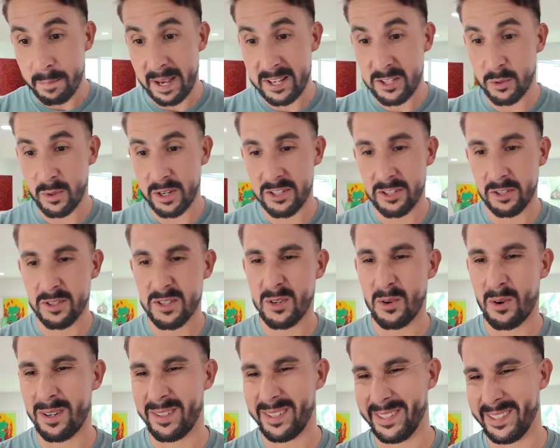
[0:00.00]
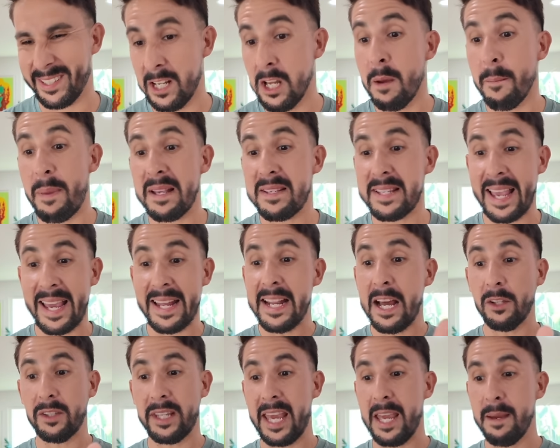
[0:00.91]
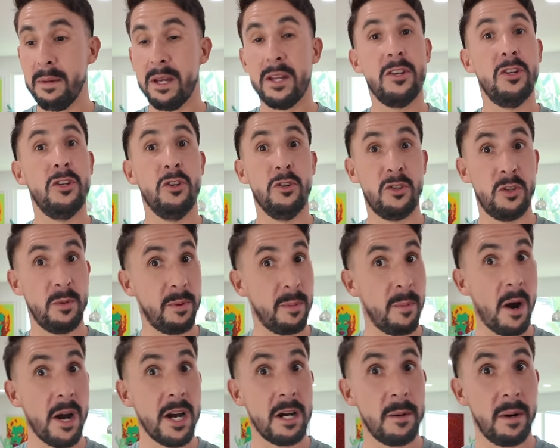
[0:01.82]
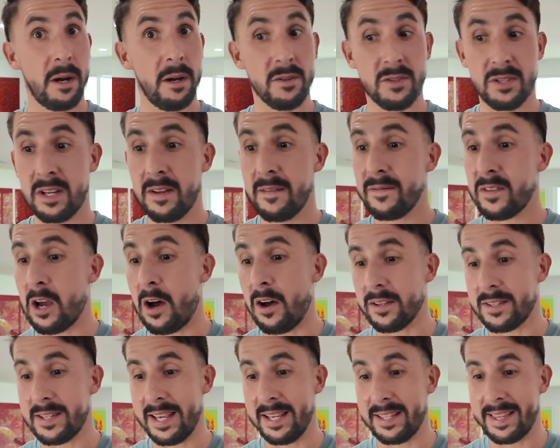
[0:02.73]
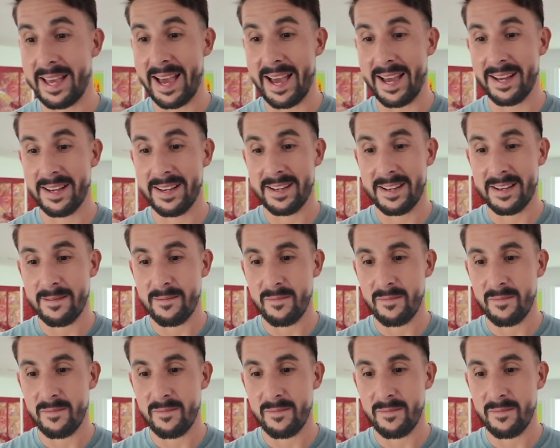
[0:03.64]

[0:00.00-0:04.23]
Best original score, uh, best handheld game, New Super Mario Bros. I'll take that.